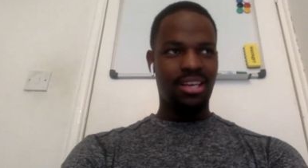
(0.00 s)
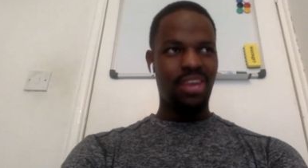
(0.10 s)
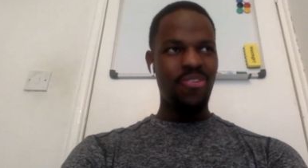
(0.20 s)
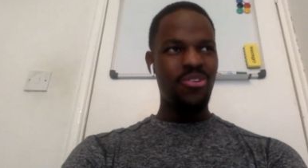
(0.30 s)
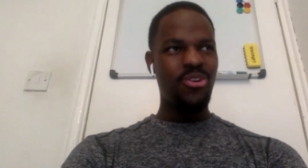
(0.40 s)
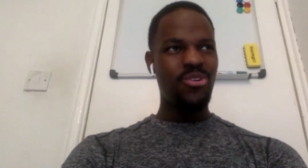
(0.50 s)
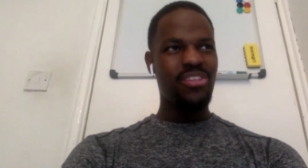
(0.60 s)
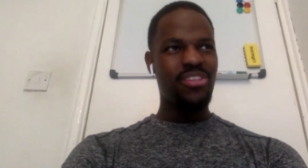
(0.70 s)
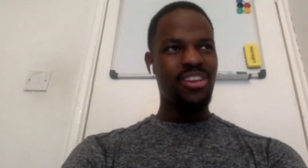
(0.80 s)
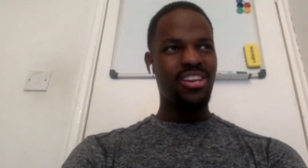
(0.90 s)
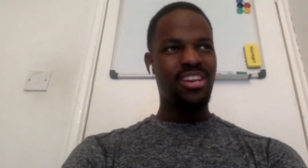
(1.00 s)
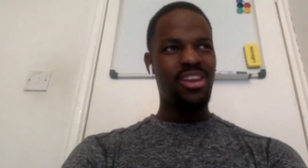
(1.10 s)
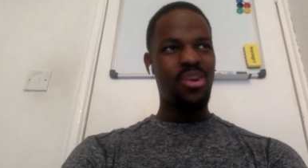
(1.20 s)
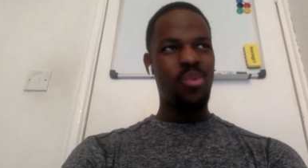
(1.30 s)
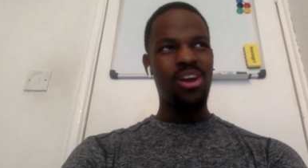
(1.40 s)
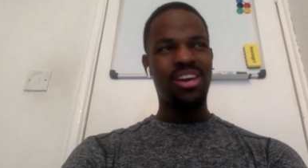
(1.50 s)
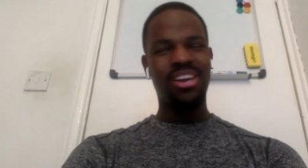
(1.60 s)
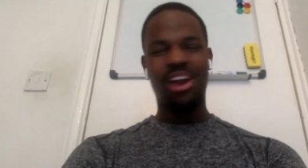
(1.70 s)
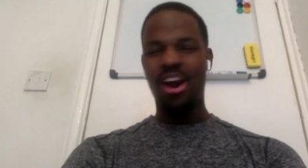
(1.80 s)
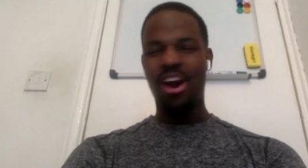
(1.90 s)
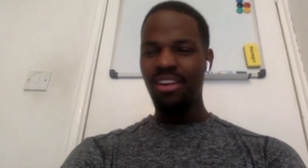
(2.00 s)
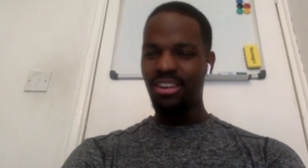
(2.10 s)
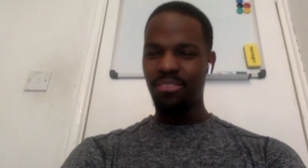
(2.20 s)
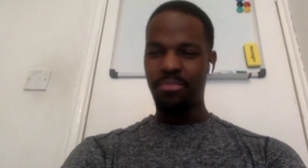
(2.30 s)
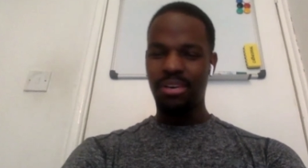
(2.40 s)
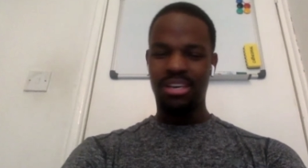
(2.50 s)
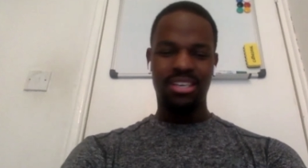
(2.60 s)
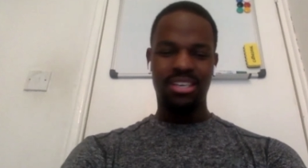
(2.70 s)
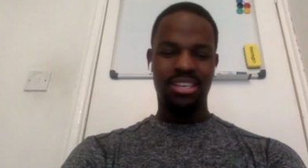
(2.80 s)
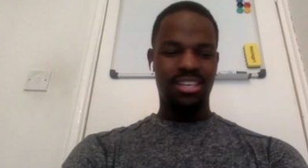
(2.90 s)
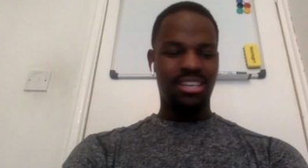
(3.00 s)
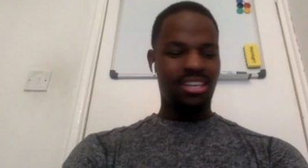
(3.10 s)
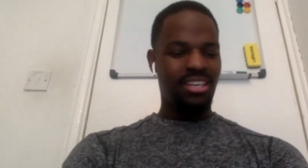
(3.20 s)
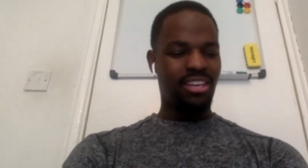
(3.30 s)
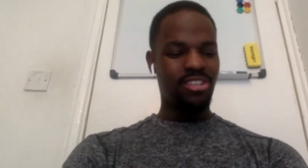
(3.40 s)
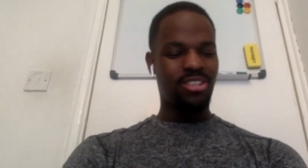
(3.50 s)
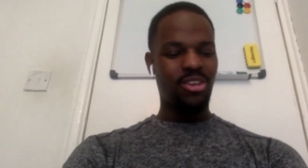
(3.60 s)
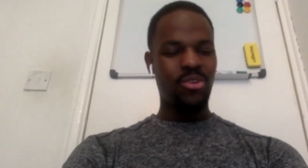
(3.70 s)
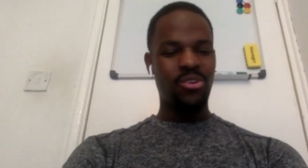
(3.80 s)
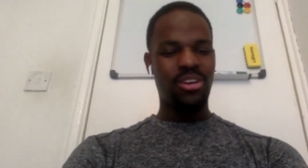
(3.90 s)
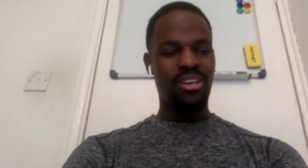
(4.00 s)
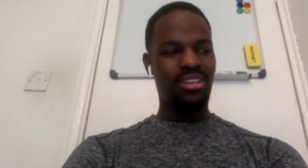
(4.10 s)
I don't know if they're, they're not working hard enough, but they just don't.